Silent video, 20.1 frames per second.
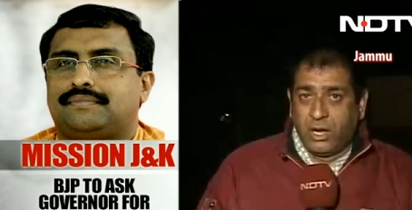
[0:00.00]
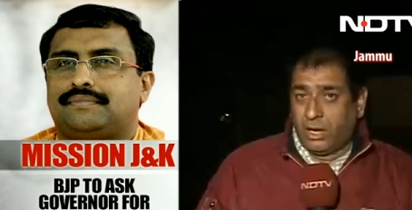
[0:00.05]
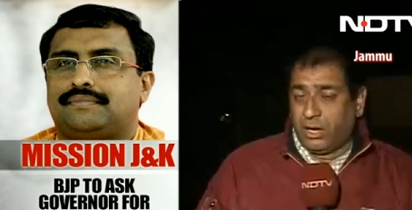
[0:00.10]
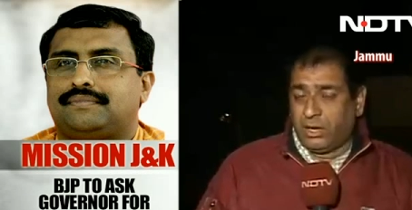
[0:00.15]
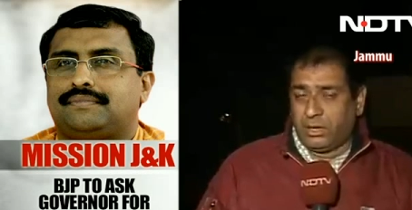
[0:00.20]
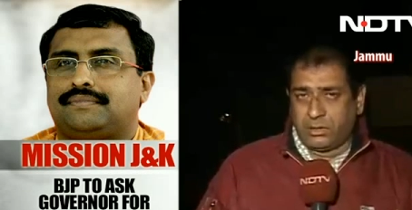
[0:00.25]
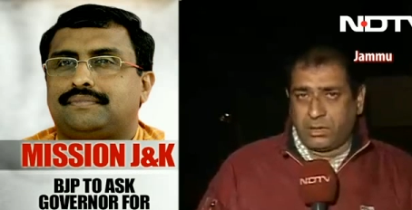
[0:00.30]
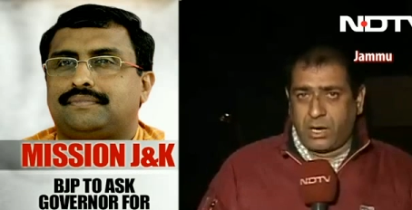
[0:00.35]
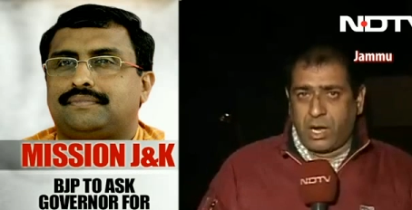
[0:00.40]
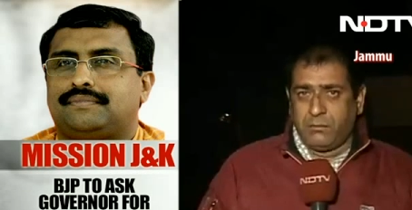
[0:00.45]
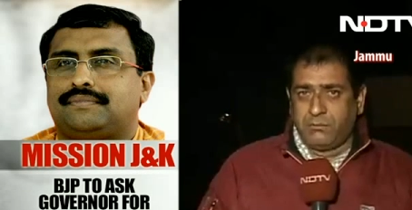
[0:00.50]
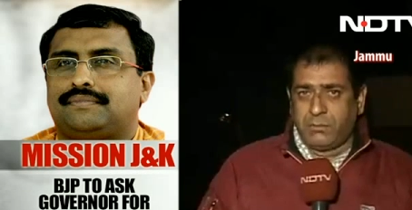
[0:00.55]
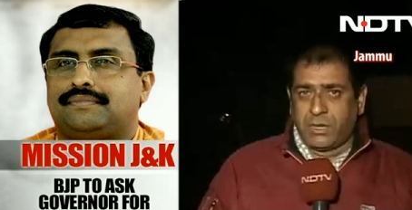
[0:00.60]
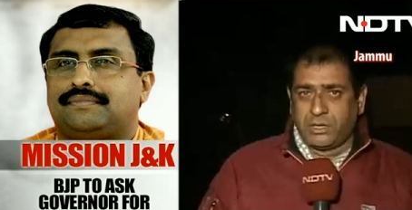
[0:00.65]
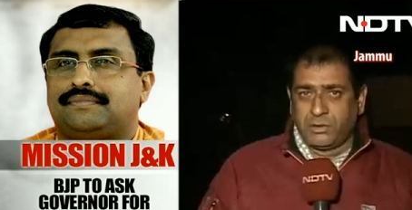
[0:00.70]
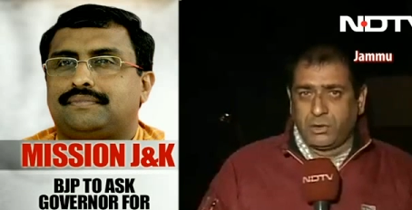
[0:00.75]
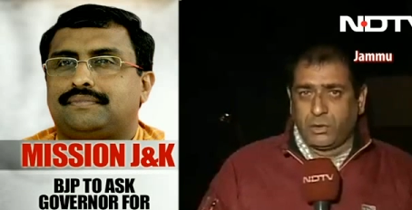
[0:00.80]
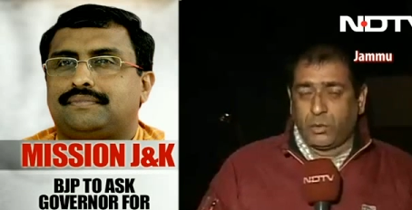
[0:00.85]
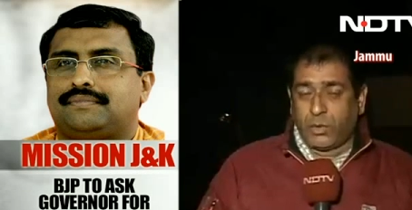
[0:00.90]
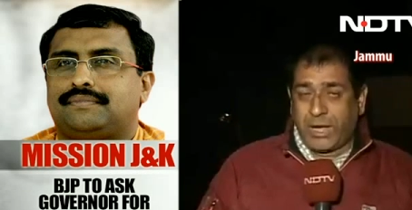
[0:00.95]
Speaker 1: Uh, Ram
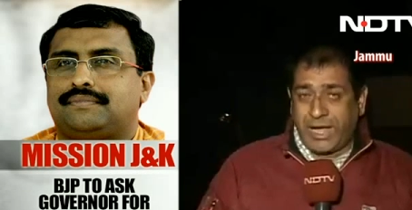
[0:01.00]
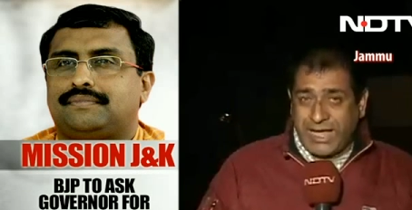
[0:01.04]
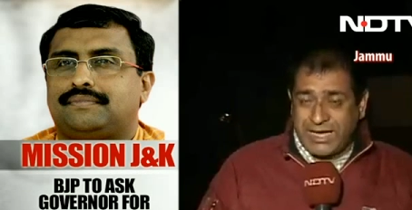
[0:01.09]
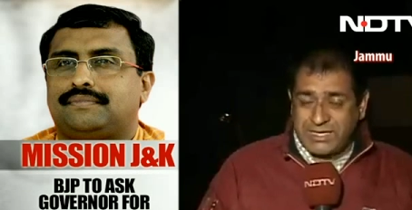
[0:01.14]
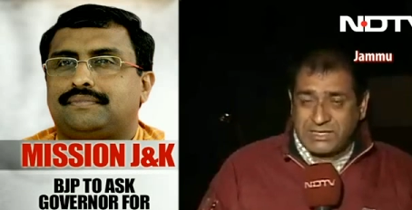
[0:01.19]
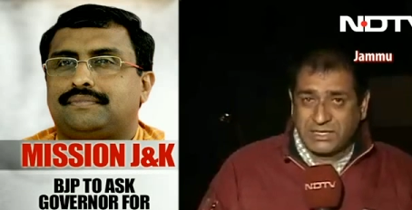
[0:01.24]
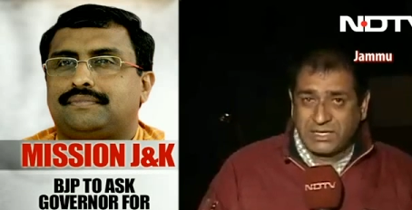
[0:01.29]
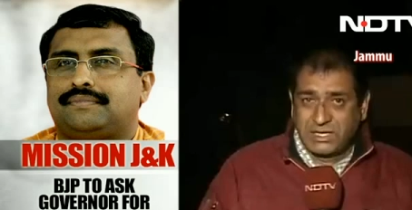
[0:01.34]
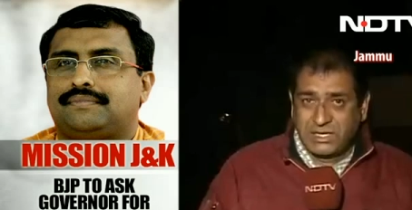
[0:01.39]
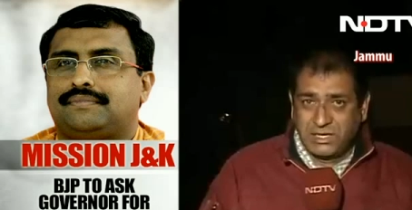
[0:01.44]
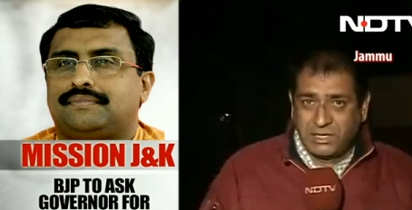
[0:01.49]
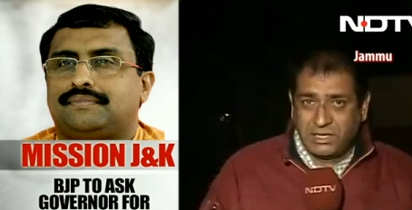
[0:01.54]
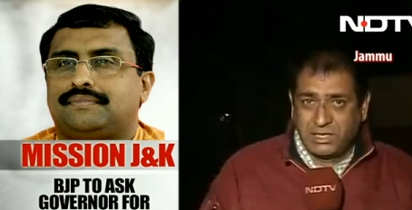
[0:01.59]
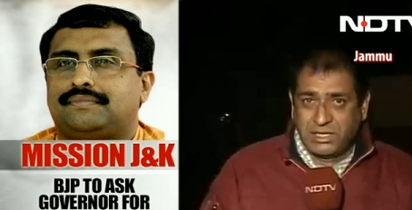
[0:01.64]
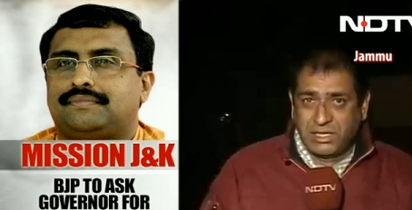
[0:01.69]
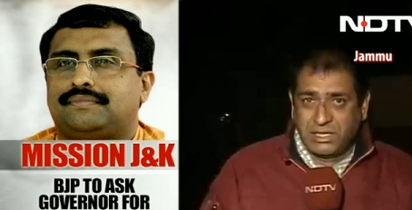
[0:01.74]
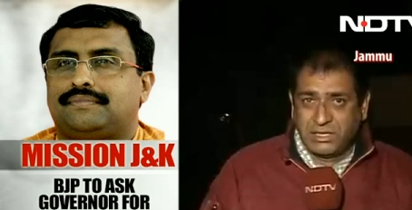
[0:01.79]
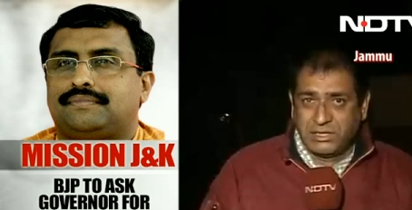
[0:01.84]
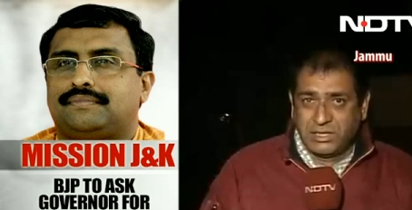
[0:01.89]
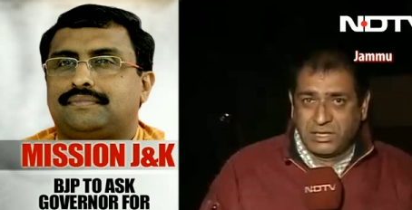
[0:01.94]
Madhav has
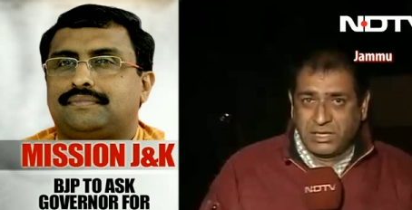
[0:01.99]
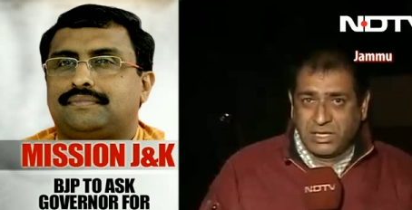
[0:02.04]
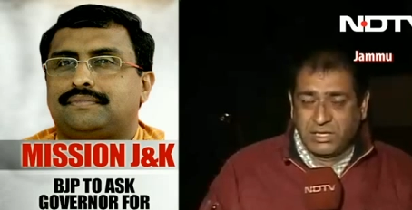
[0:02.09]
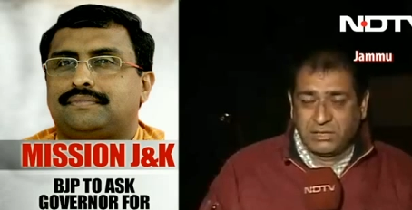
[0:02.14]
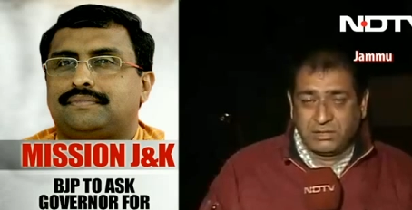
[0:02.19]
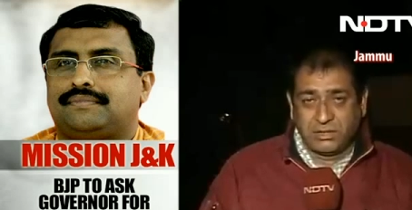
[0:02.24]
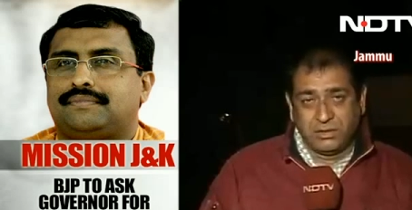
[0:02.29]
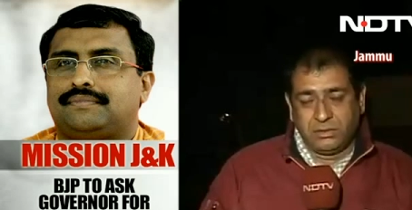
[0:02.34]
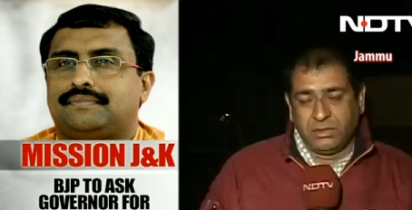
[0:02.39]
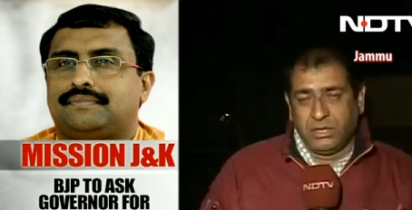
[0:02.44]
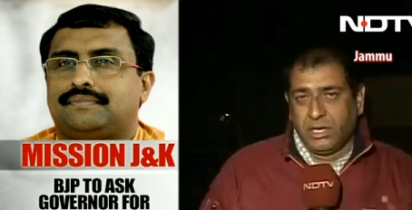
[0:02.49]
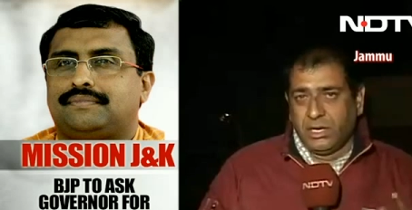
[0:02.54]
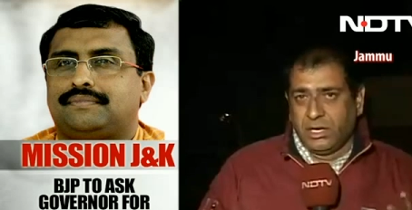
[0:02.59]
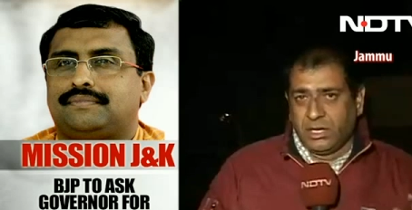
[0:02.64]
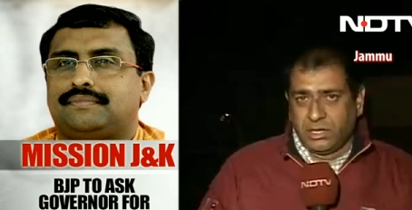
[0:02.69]
clearly indicated